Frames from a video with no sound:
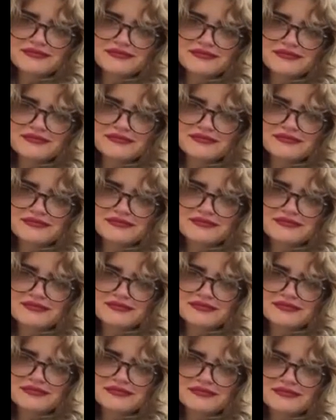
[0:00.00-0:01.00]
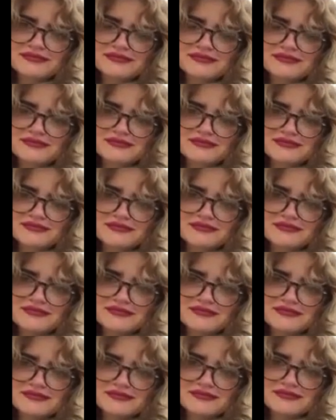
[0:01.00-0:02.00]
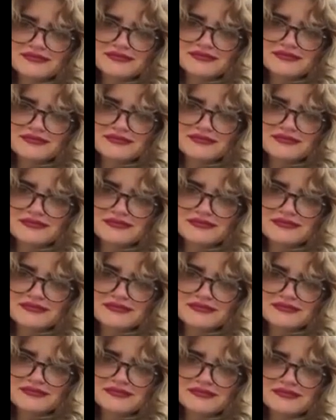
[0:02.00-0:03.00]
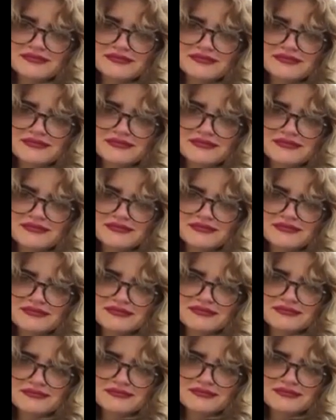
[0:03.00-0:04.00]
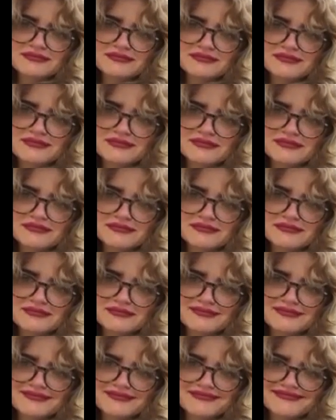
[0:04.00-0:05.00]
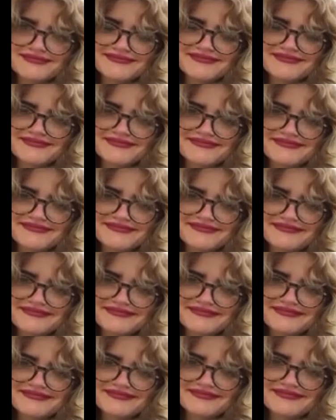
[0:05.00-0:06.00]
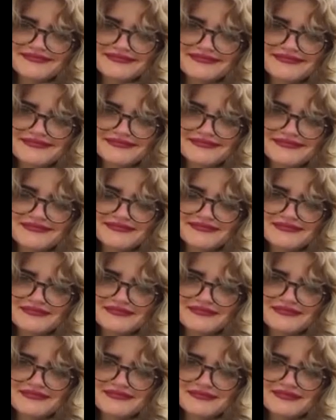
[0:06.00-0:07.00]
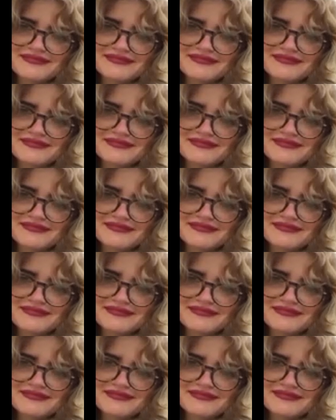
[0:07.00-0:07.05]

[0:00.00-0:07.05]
(silent)